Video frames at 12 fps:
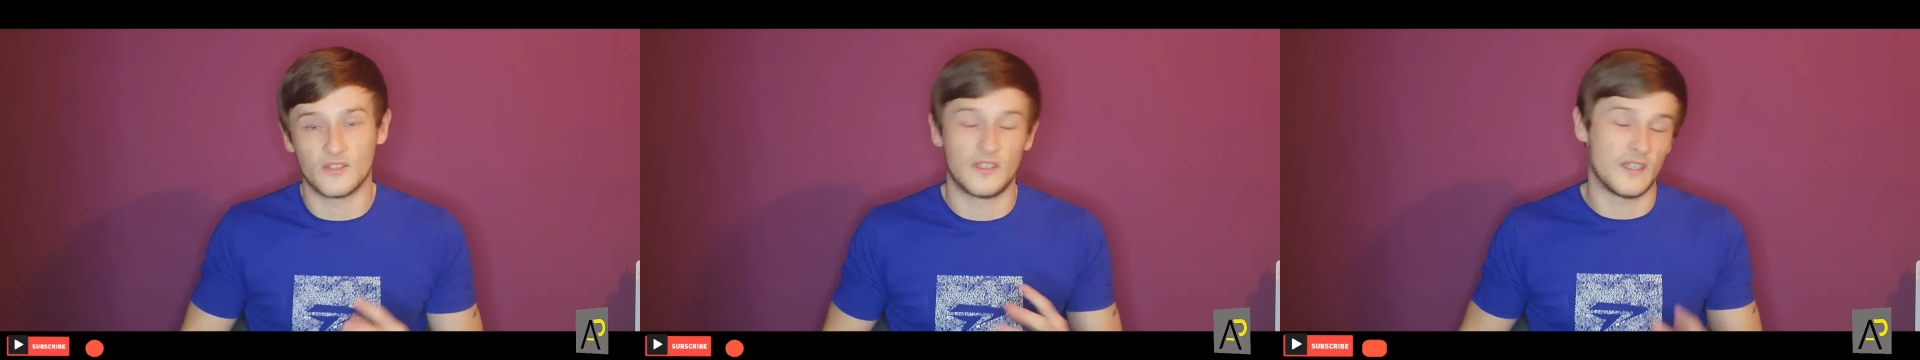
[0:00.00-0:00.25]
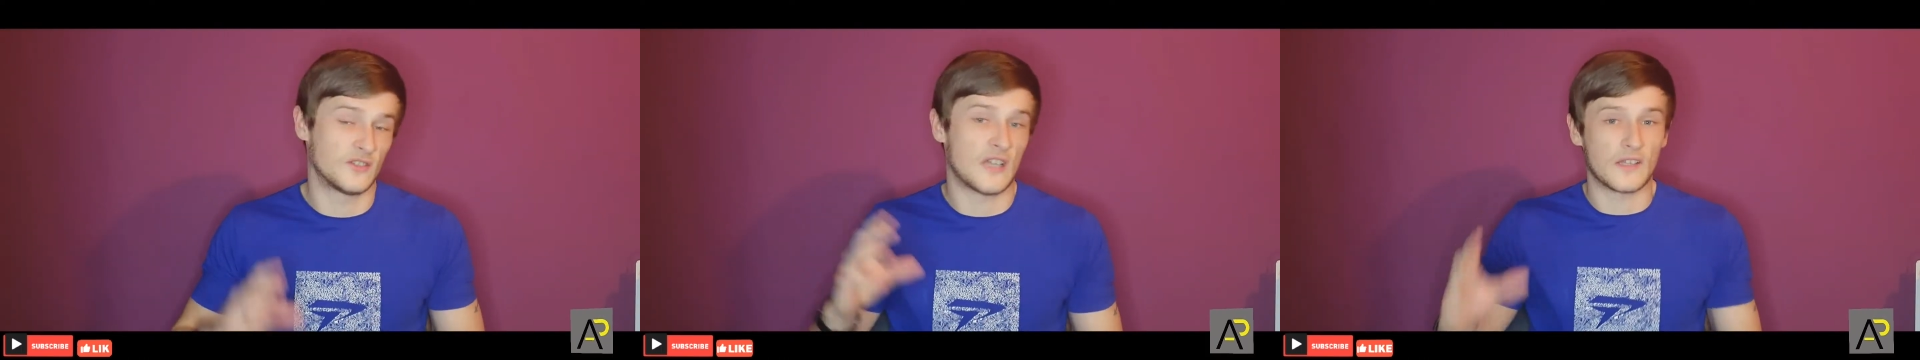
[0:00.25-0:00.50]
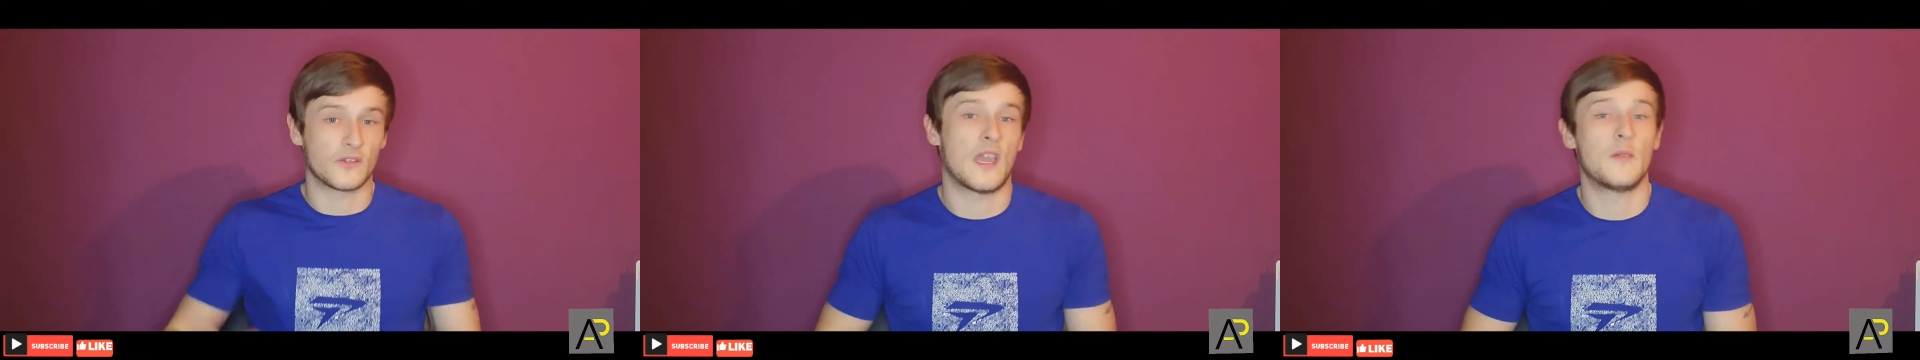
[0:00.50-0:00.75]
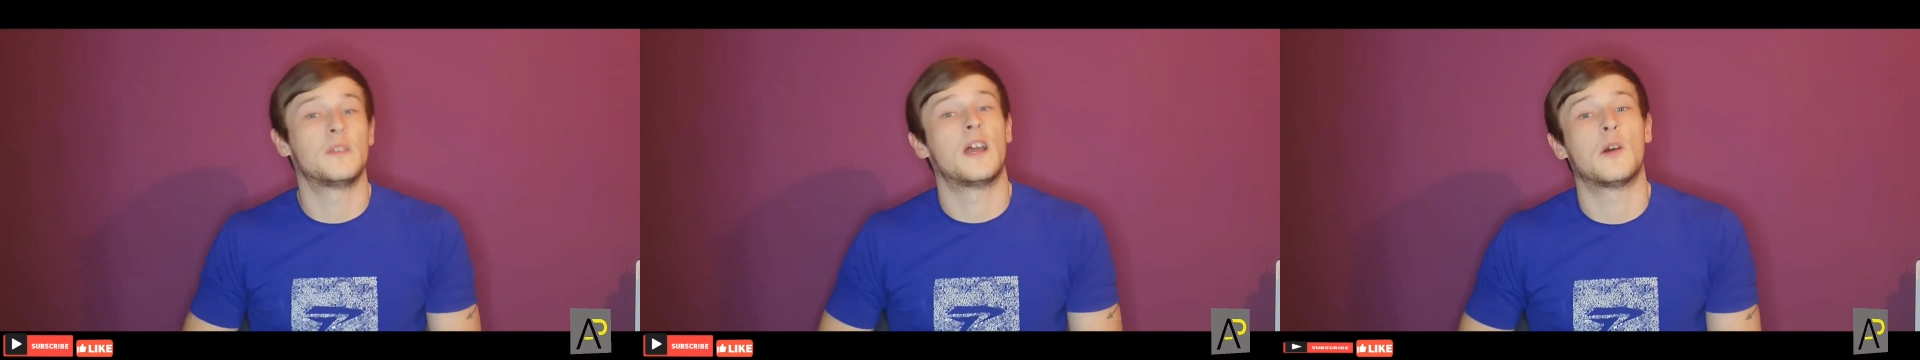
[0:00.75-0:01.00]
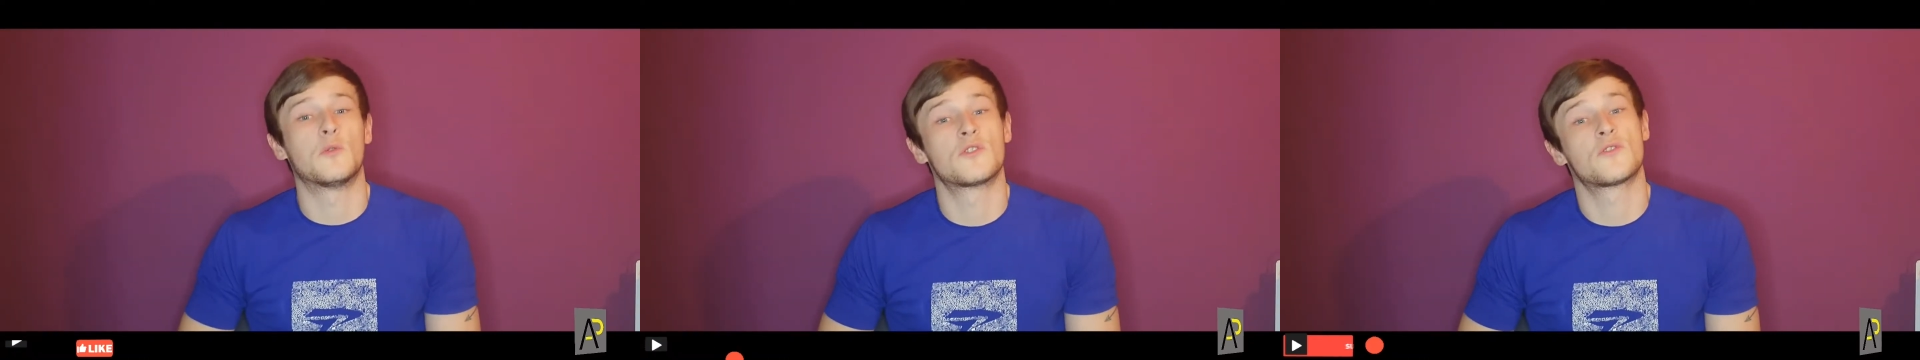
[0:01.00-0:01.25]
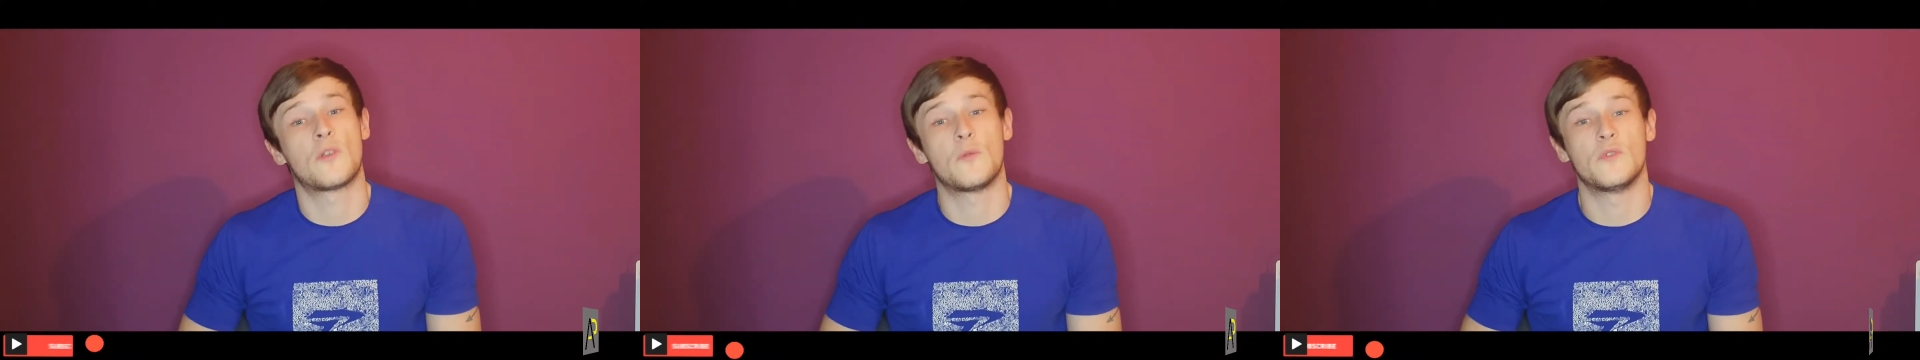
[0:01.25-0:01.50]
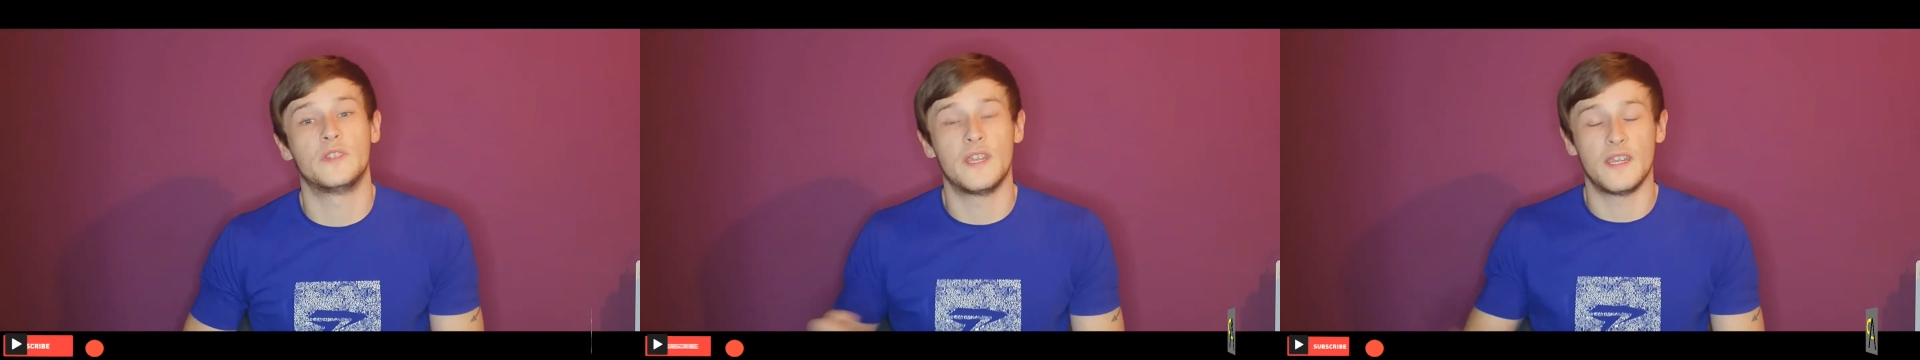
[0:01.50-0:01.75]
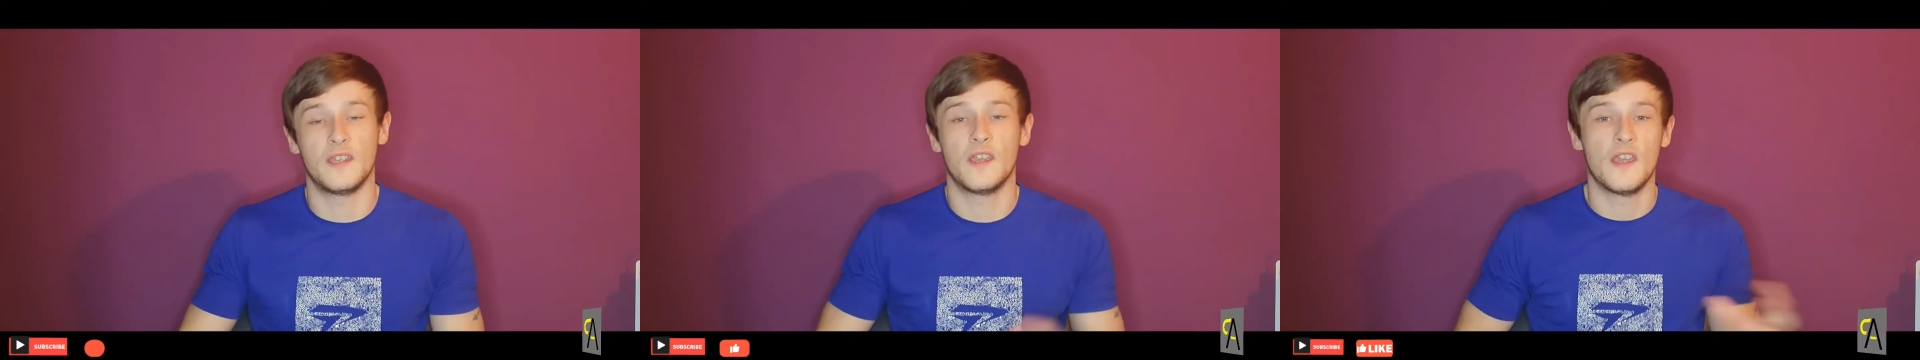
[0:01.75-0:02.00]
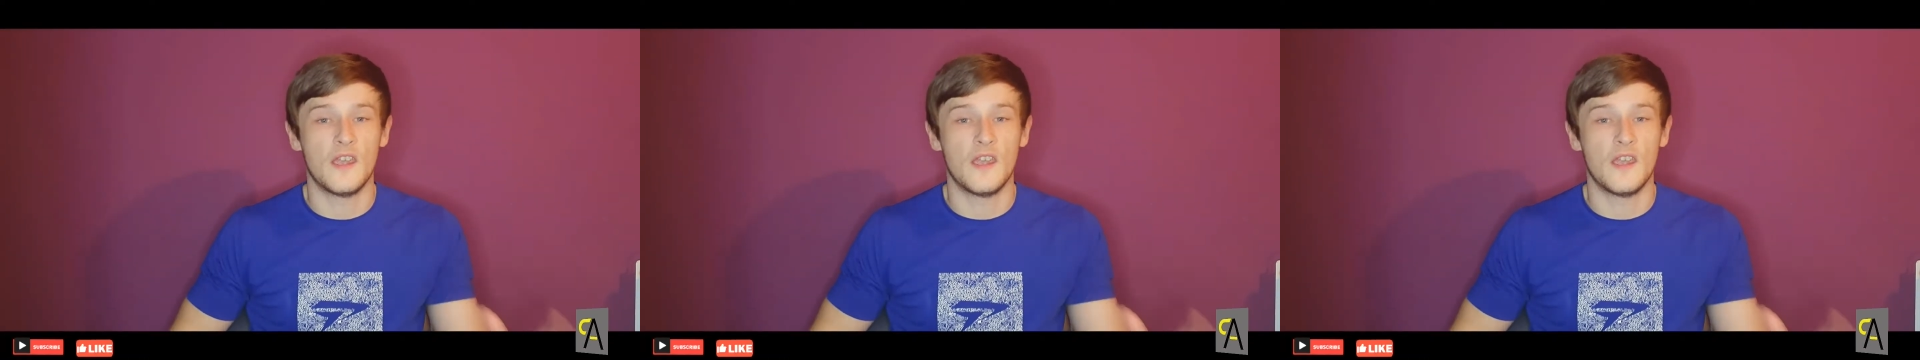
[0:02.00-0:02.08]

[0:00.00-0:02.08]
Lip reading: into exactly how many hours throughout the day